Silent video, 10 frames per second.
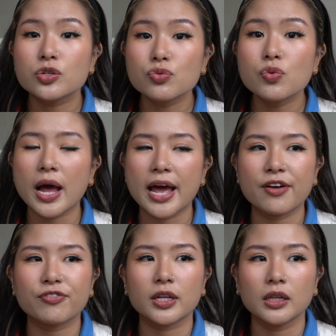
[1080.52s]
do
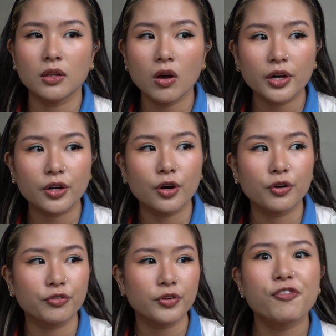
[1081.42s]
have a lot
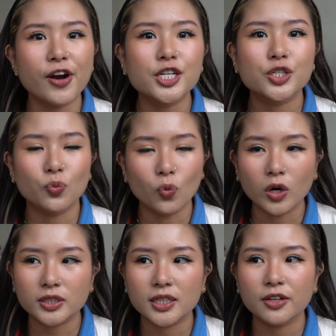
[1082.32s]
of
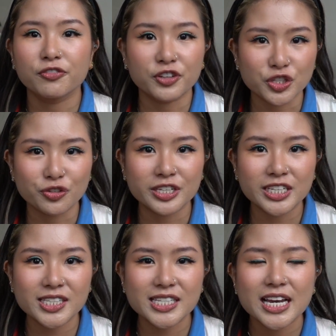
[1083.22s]
freshwater
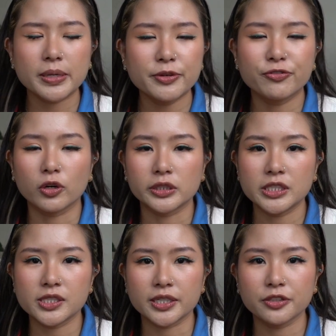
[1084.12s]
fisheries. Maybe 40
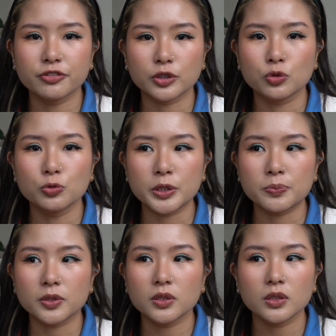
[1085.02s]
sing for 2
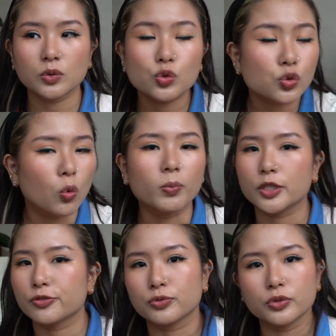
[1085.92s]
people. So
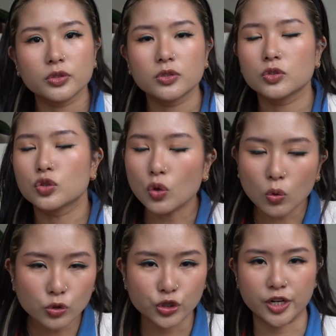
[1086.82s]
much food,
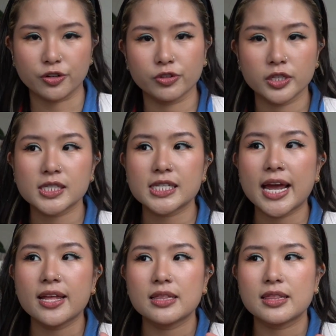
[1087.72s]
so generous,
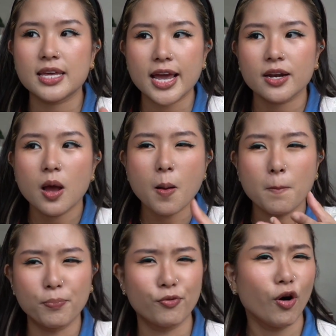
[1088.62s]
and that
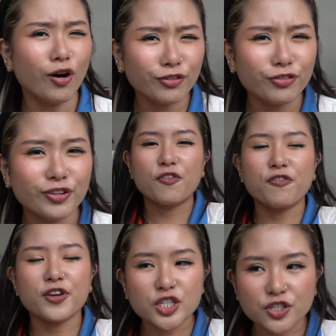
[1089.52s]
broth,
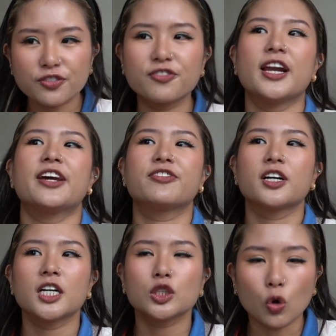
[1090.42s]
fish
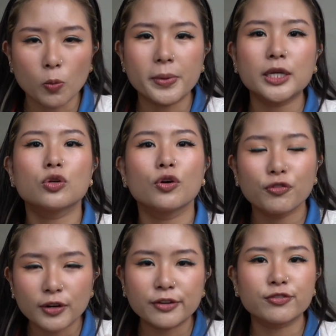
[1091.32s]
flavor, tomato
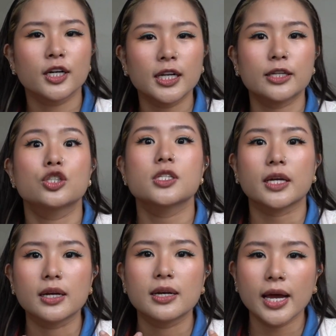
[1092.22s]
flavor, like just like
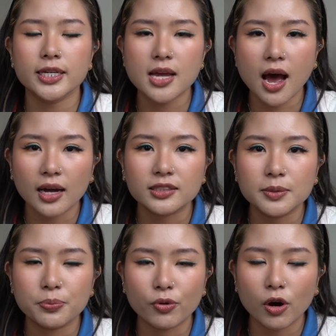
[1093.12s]
a nice hearty
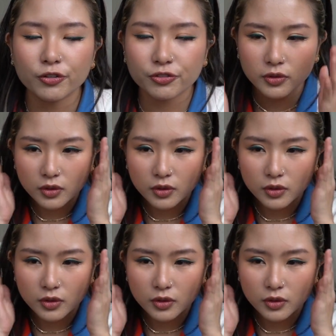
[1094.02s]
broth,